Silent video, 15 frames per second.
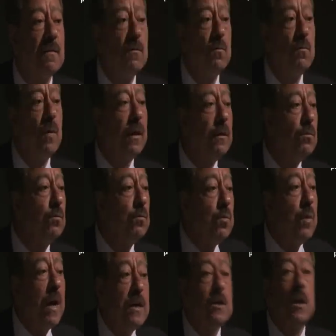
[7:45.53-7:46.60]

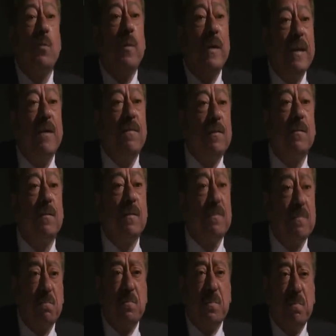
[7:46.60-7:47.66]
Why shall we
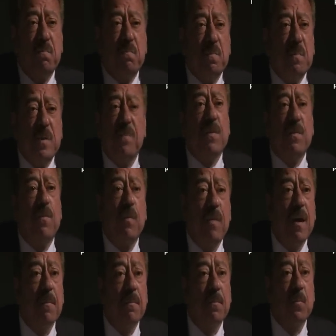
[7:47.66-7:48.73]
leave it for
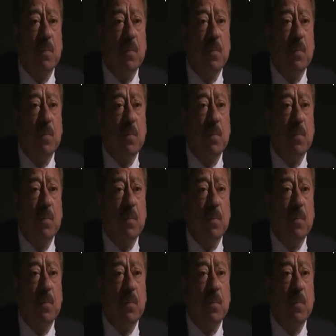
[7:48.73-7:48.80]
them?